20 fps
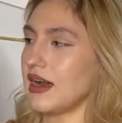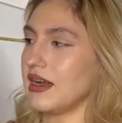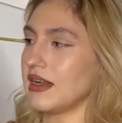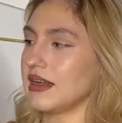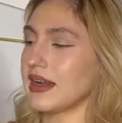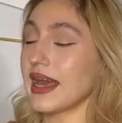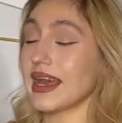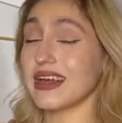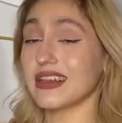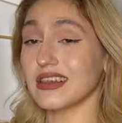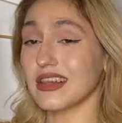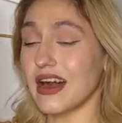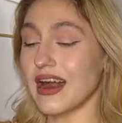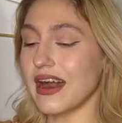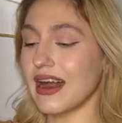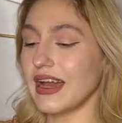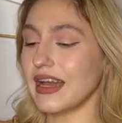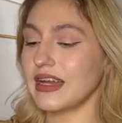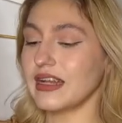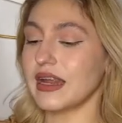
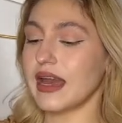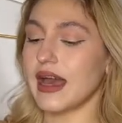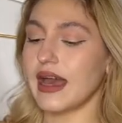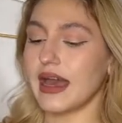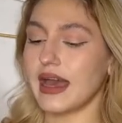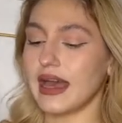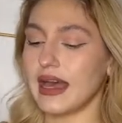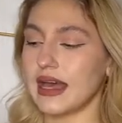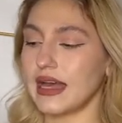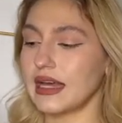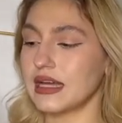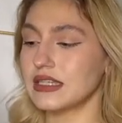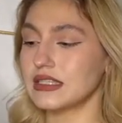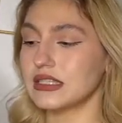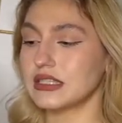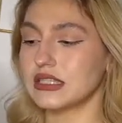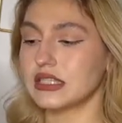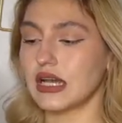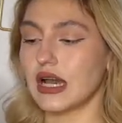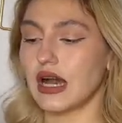neckline,
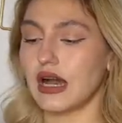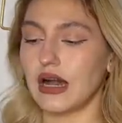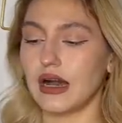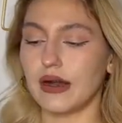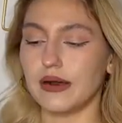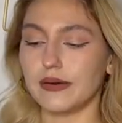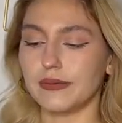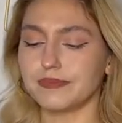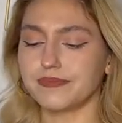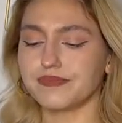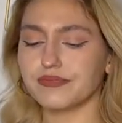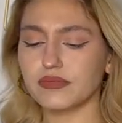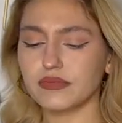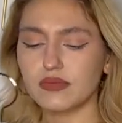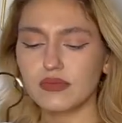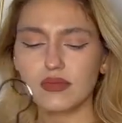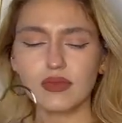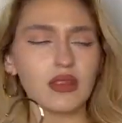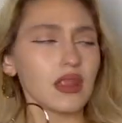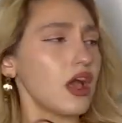and
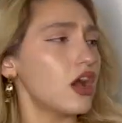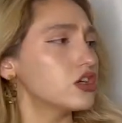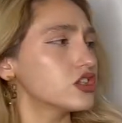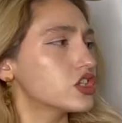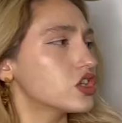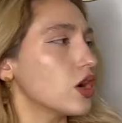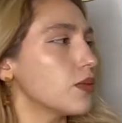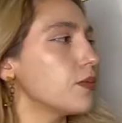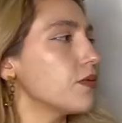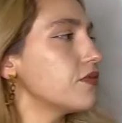on top of